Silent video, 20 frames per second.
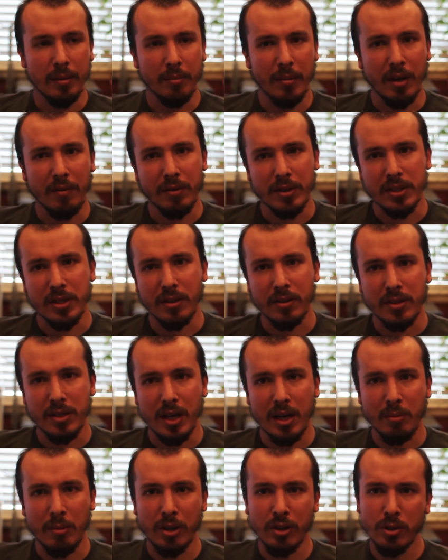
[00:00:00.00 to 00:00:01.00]
every single
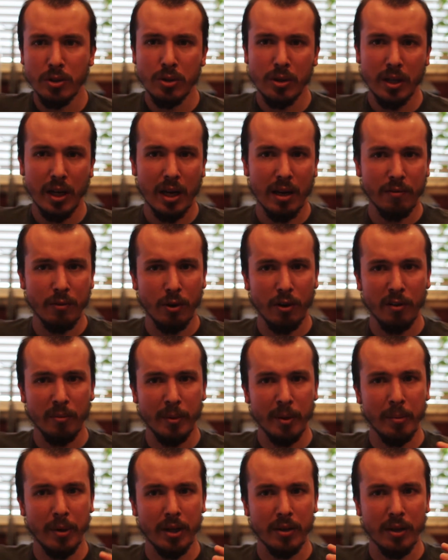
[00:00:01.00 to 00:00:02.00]
time, and usually I have all of
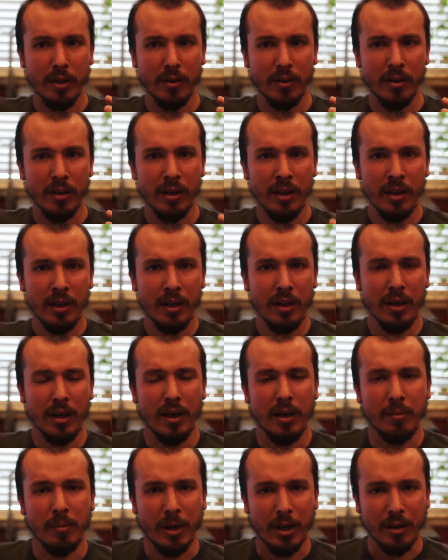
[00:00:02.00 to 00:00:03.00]
my
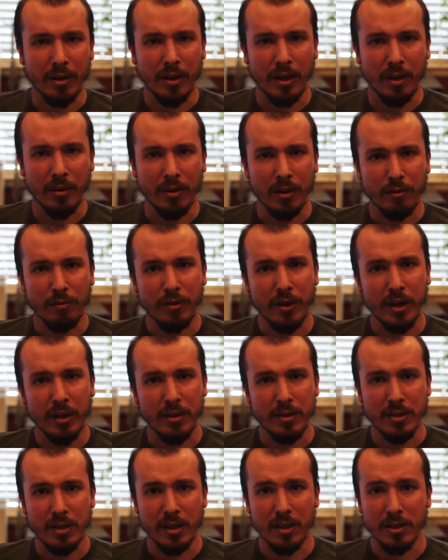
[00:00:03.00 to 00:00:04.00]
Markdown
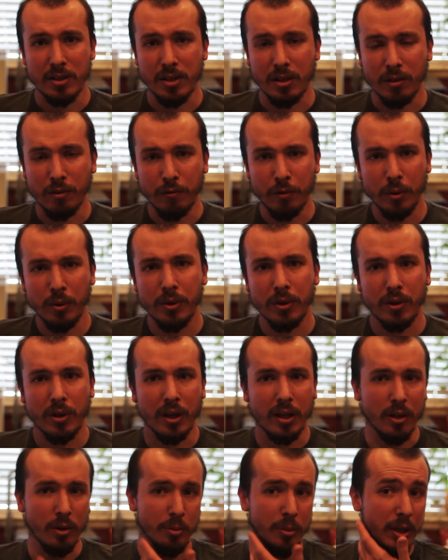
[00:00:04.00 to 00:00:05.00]
files in a single folder,
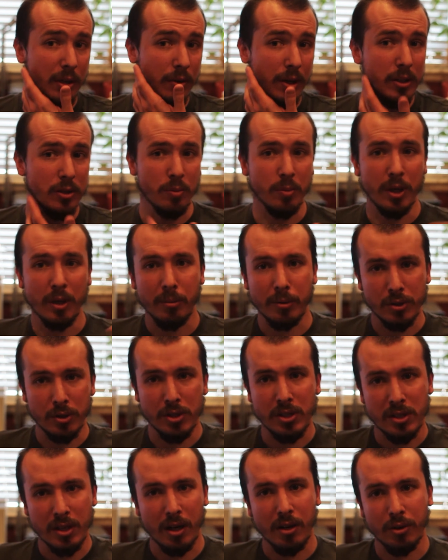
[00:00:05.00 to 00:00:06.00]
and it would be great to be able to
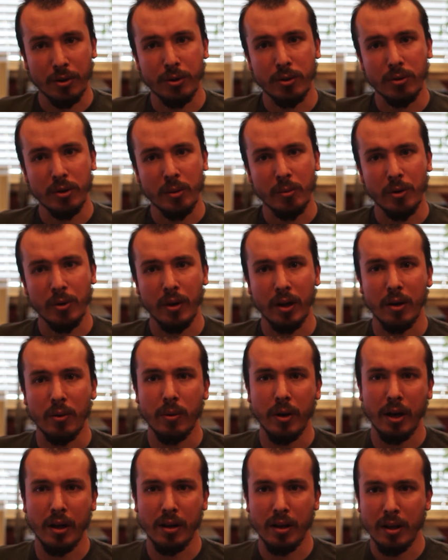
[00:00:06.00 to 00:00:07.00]
cycle through them really
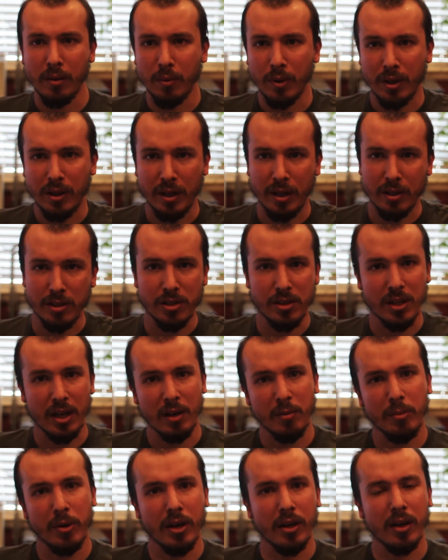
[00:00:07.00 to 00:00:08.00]
quickly with like a
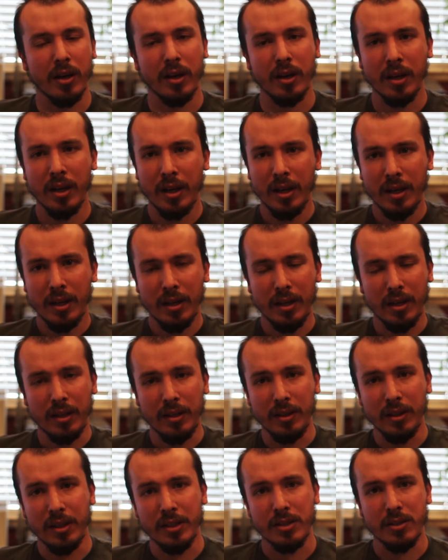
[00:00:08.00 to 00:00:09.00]
sidebar, a
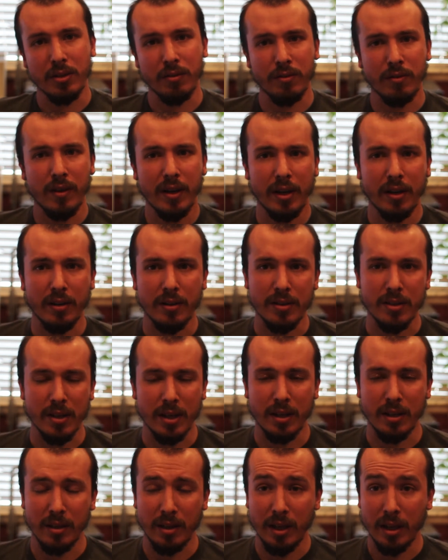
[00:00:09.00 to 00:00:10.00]
list of files,
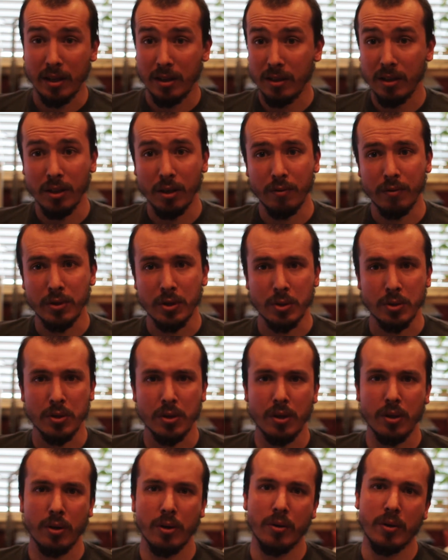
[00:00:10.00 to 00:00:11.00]
like Visual
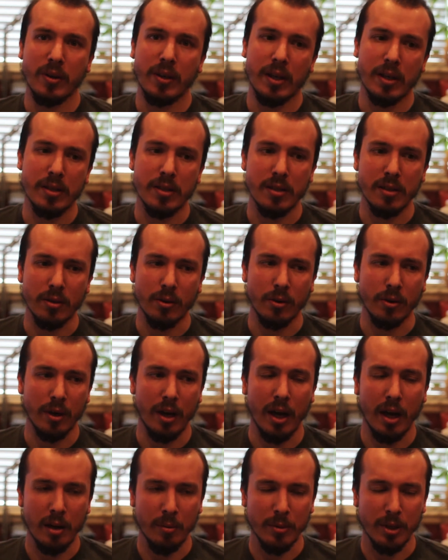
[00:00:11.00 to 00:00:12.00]
Studio Code does, or
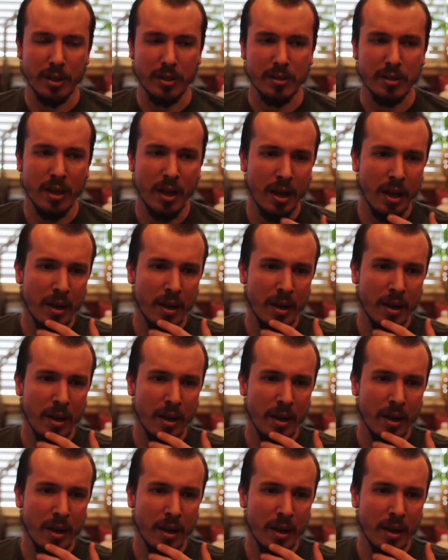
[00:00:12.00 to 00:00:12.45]
Atom does,